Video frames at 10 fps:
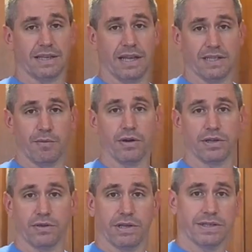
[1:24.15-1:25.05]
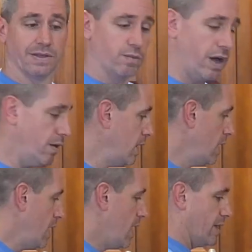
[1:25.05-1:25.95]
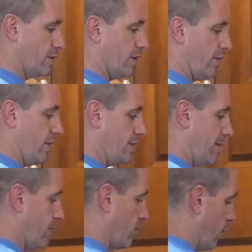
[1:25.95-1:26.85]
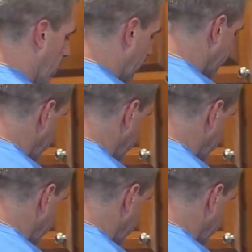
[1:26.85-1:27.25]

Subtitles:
it's smart to do this as well. And so you fill this up with water,